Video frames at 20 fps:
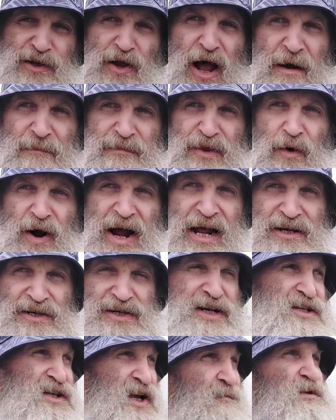not up to Ange,
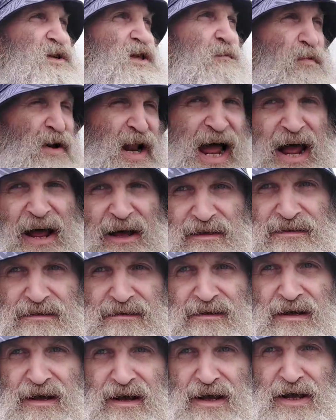that's up to the
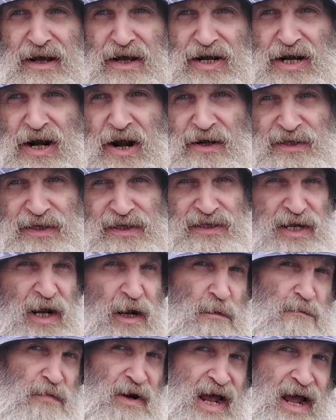players. It's the
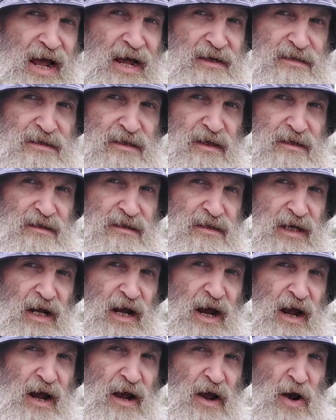same players
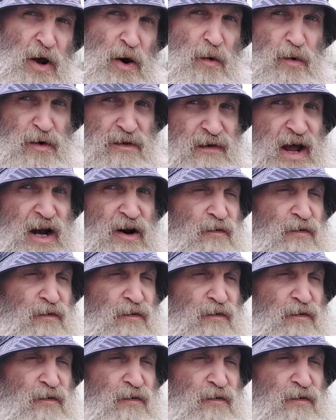that we've had